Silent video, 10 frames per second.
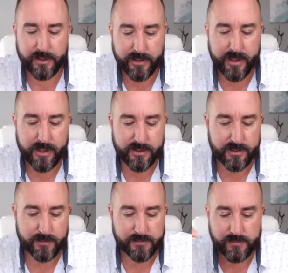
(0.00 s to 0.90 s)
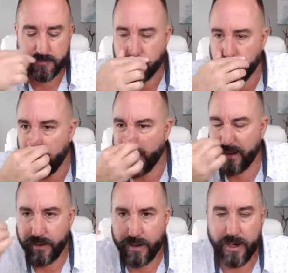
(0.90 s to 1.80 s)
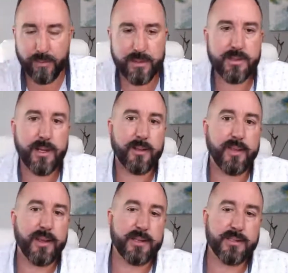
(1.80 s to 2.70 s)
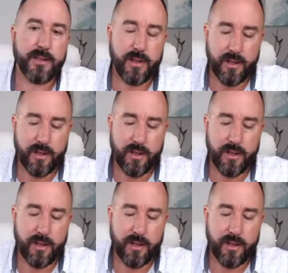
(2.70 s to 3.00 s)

guess? I would say this.